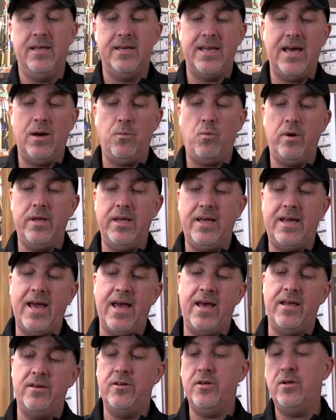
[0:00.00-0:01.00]
Now, what you
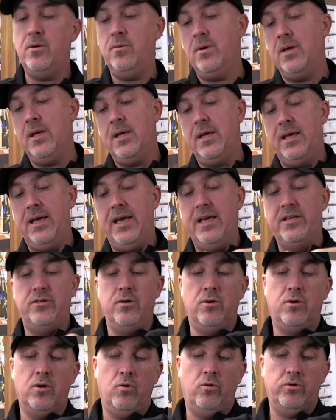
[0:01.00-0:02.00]
can do is
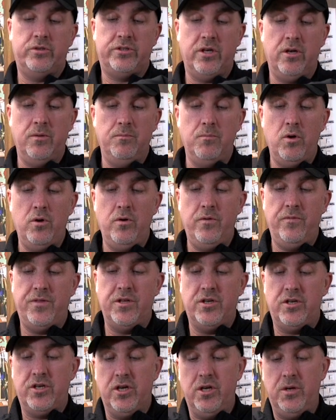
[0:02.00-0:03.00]
you can also move
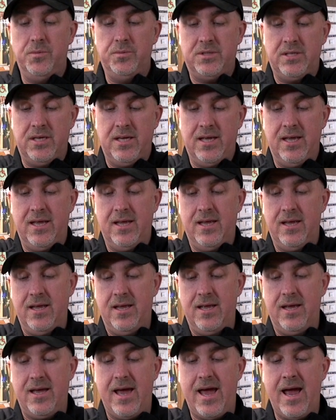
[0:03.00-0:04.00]
the tubes
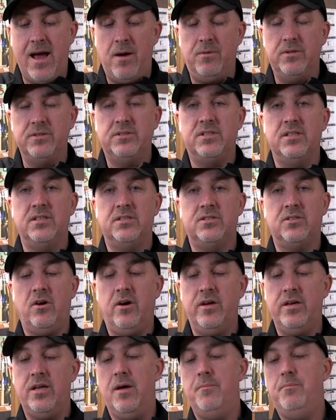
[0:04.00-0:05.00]
out and to the
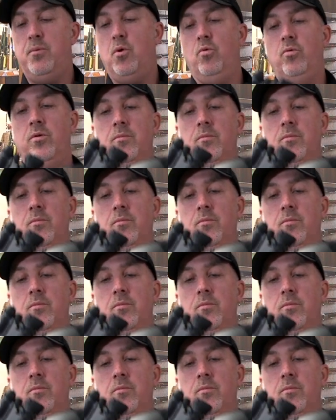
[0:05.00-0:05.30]
side and pull